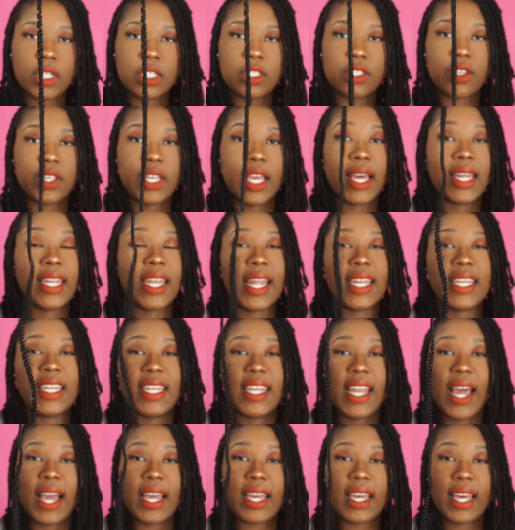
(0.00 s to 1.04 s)
So yeah, and I
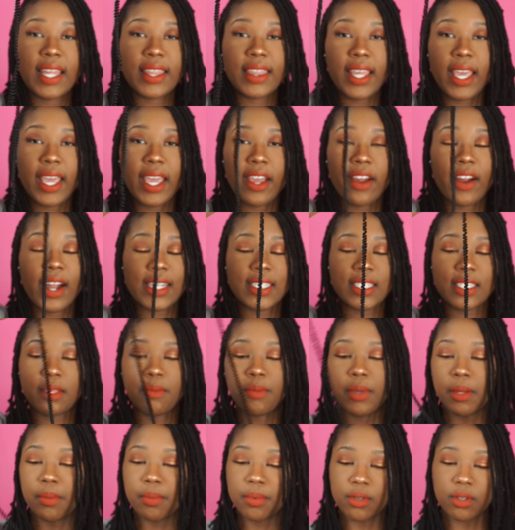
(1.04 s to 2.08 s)
did not cut the hair. I
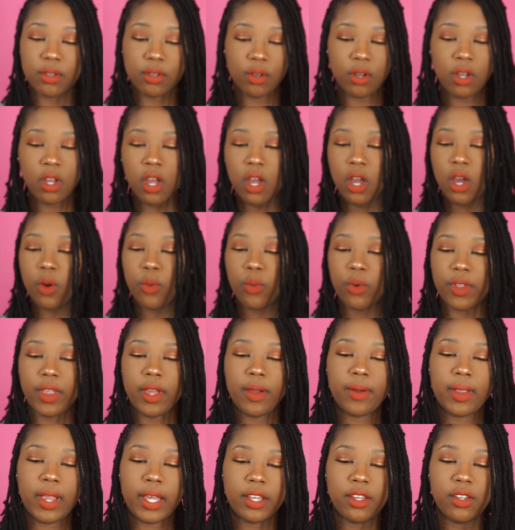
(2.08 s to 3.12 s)
seen people where
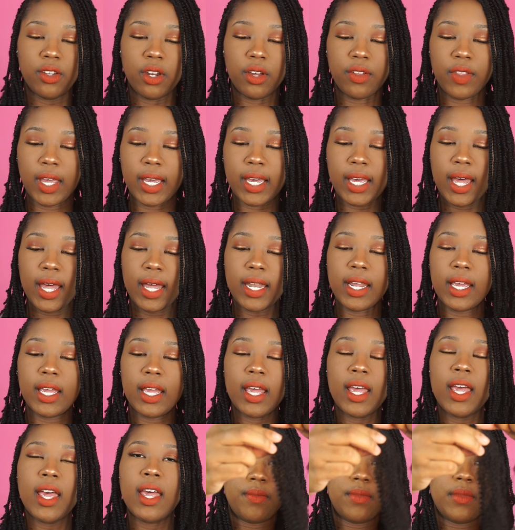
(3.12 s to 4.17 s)
they were like, you know, they cut
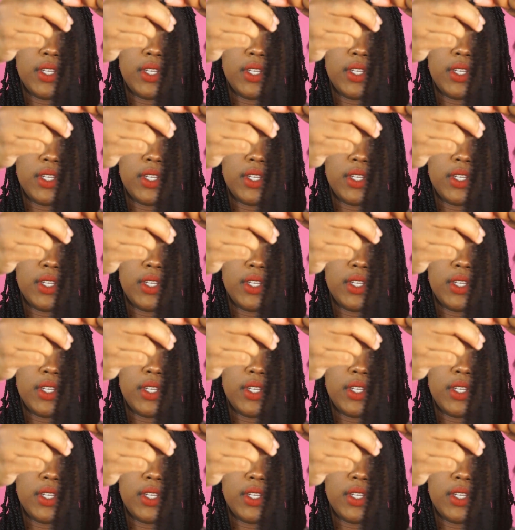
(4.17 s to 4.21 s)
it.